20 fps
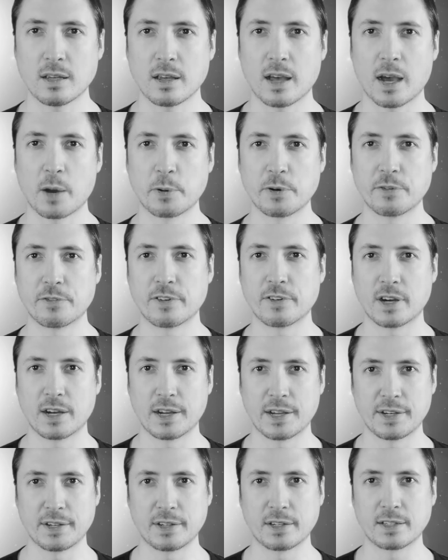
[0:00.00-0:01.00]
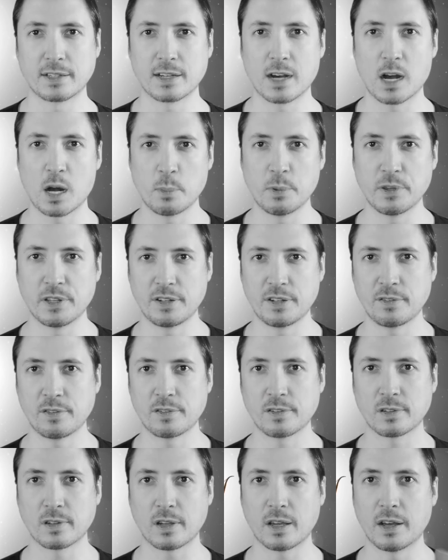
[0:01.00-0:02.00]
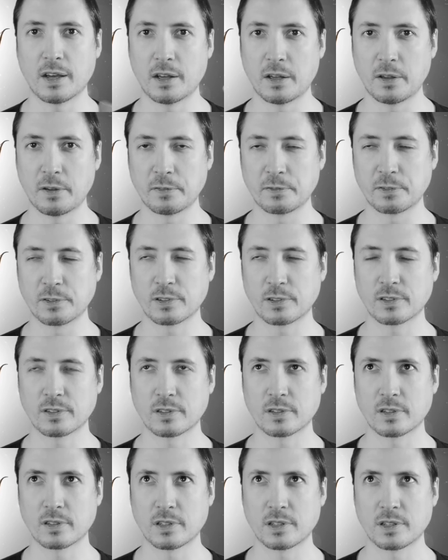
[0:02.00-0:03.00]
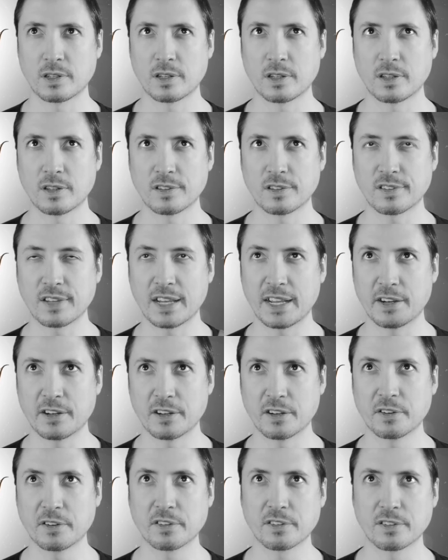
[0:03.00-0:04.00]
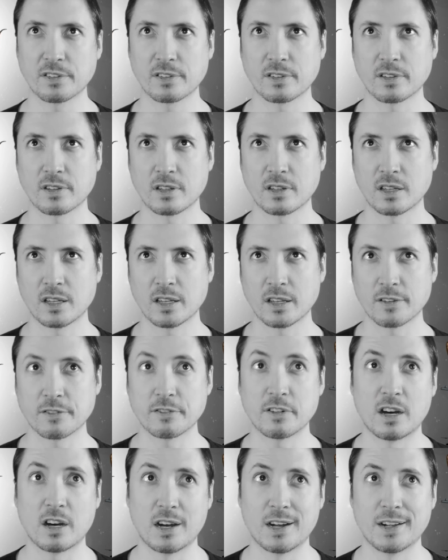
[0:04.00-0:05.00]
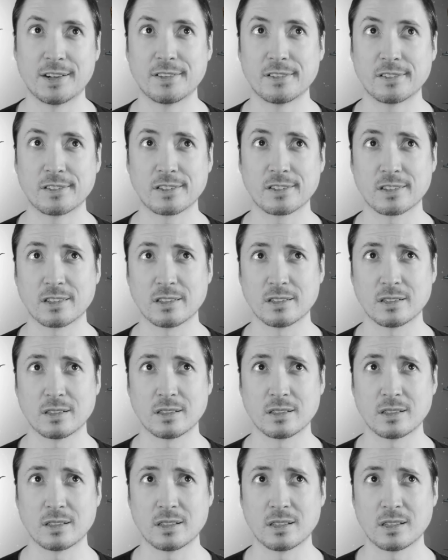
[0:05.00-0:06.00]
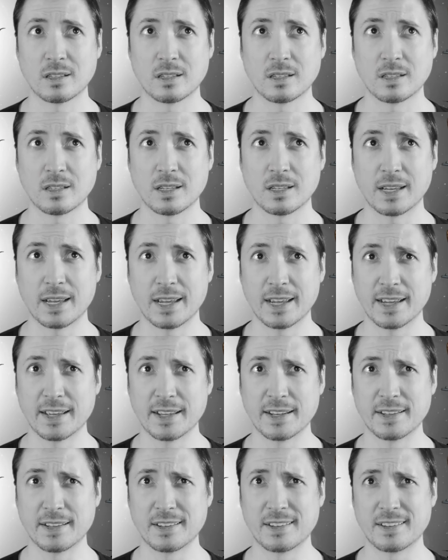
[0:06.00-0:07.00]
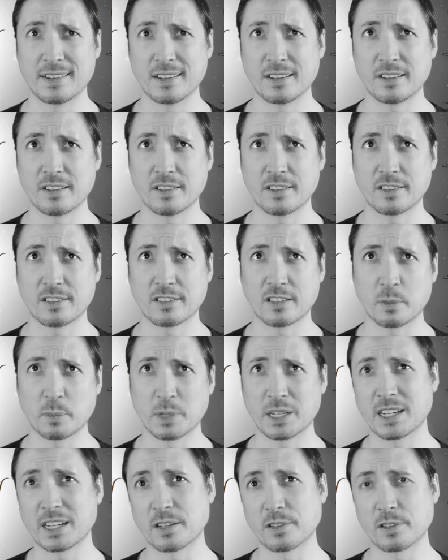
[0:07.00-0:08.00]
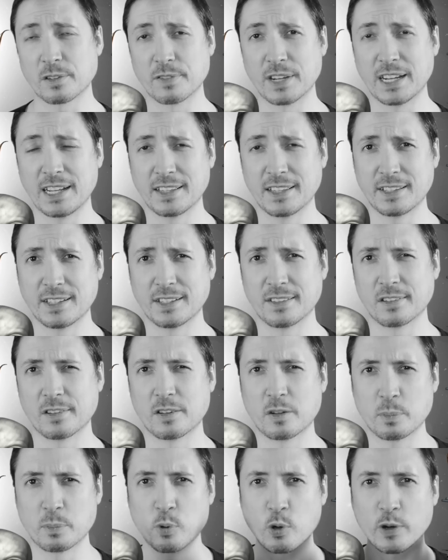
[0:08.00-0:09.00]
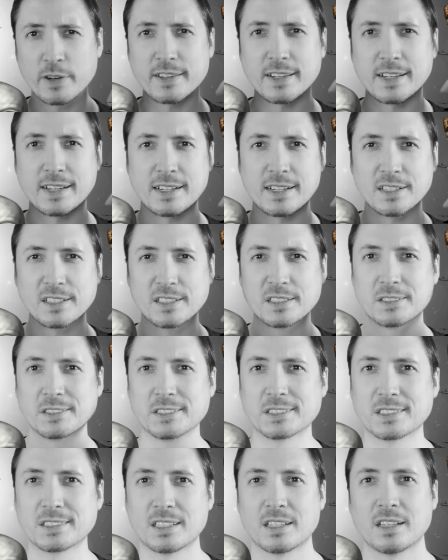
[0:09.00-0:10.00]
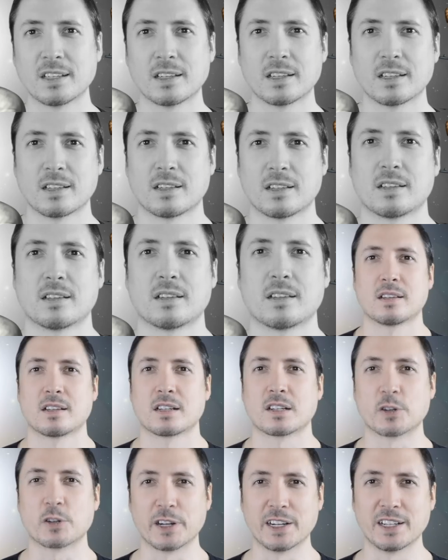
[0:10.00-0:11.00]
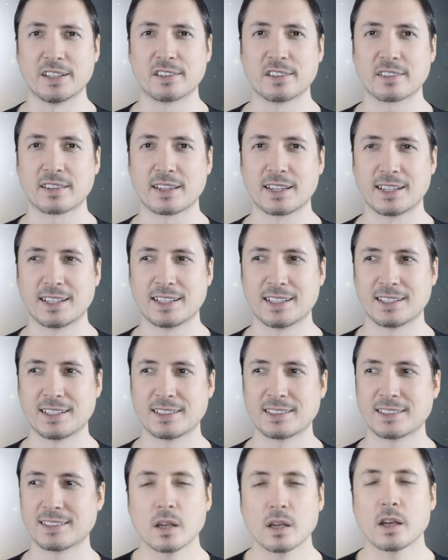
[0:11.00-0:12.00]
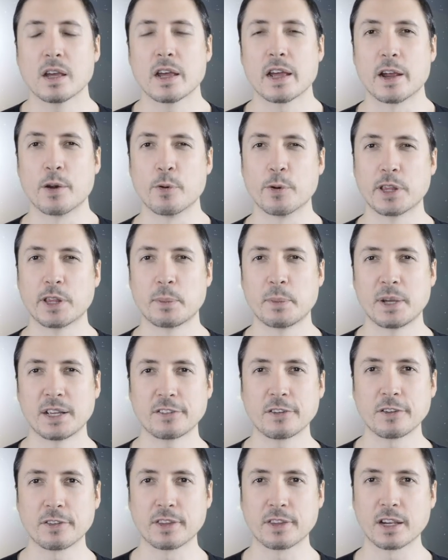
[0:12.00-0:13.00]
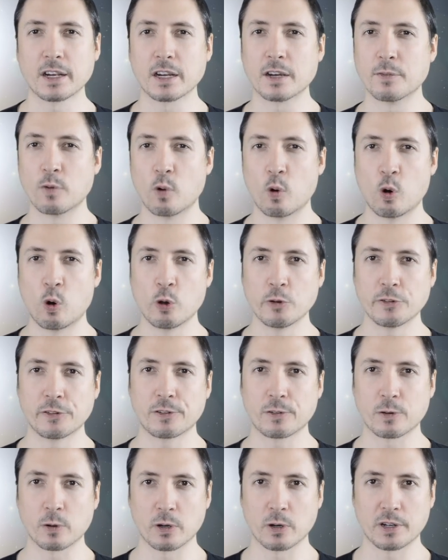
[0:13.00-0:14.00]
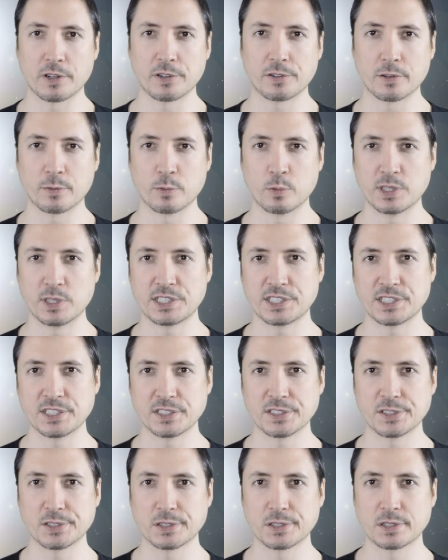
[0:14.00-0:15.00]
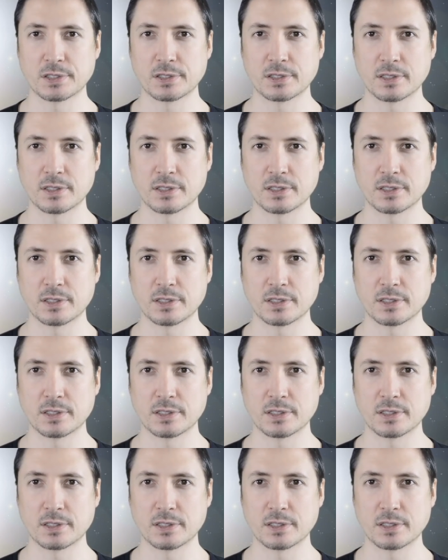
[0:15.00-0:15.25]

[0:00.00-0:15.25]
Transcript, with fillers: I would find goblins, elves, satyrs, fauns, and some accounts of aliens, little pointy ears, green skin. It really makes you think of old stories of witches